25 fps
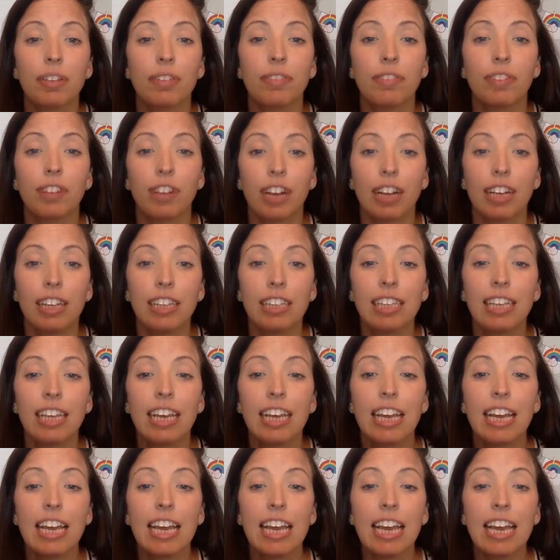for us
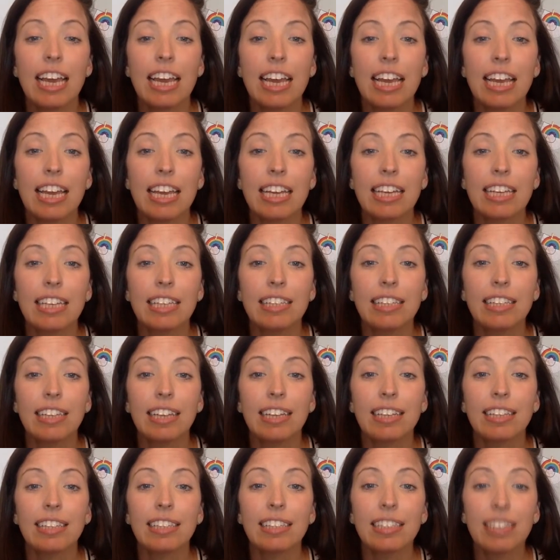is
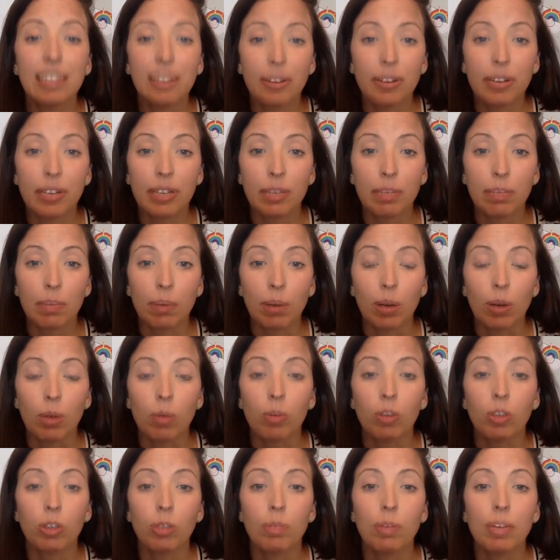a series book,
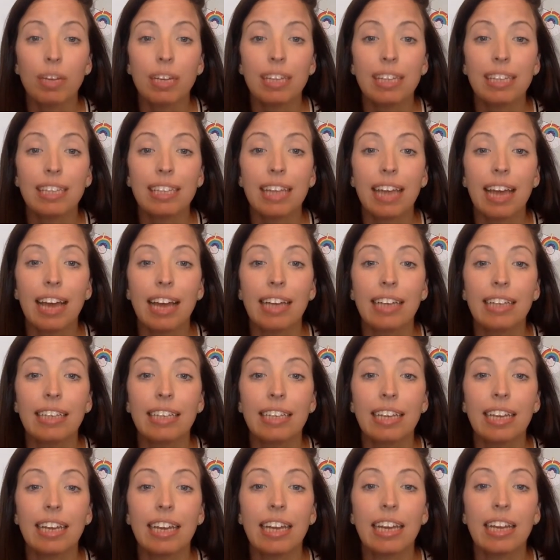which means that
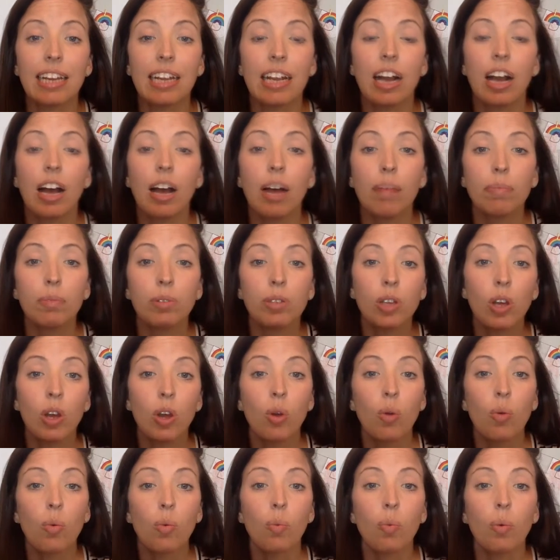it comes
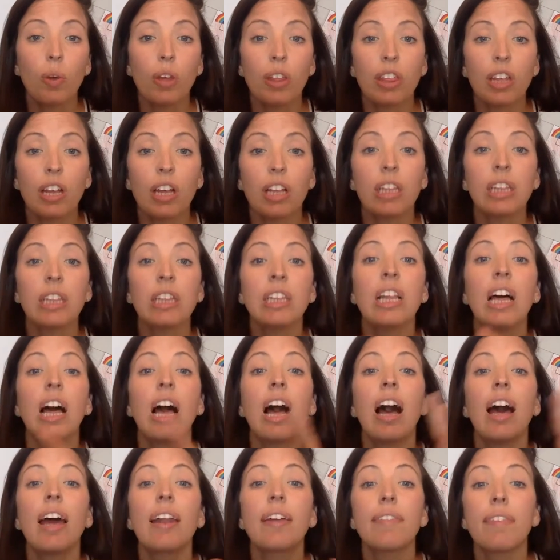with a
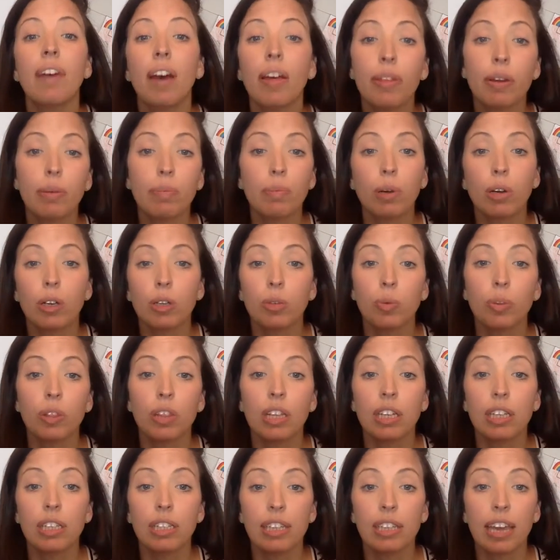lot of other books with
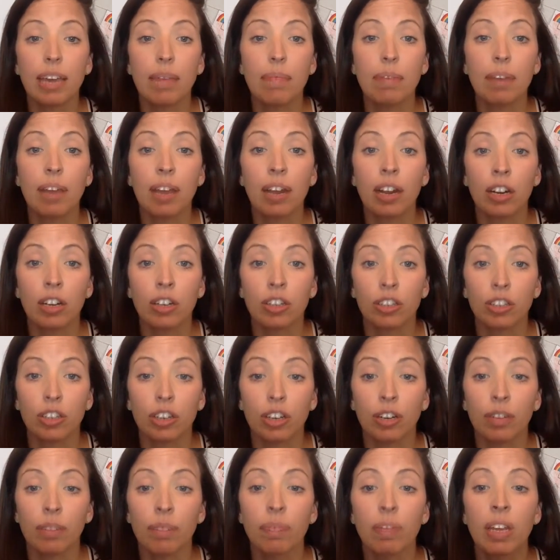the same
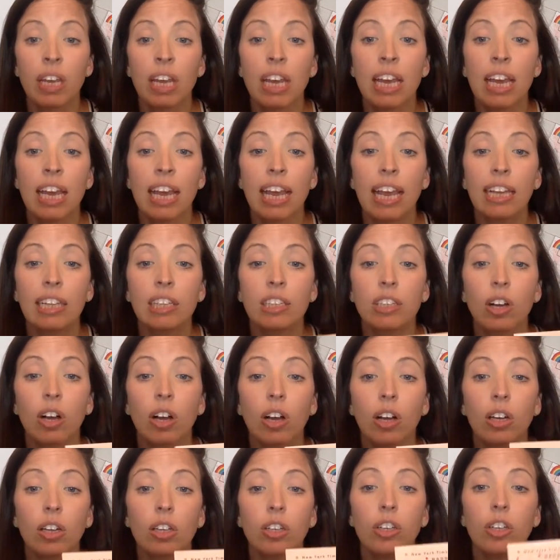character. It's
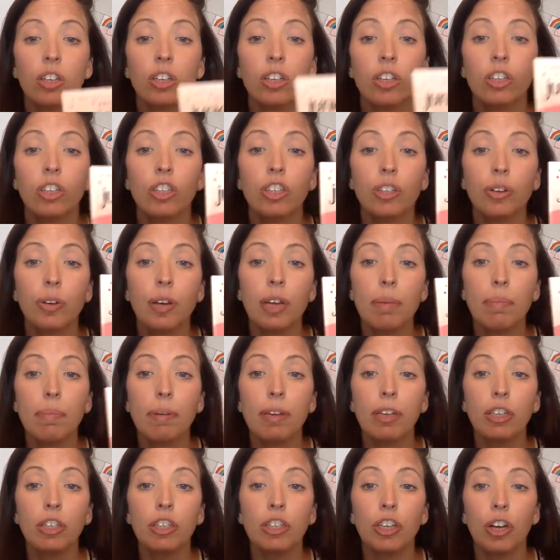called Junie
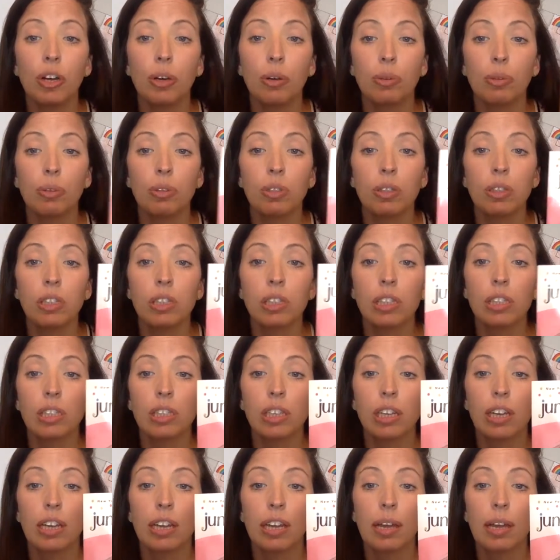B Jones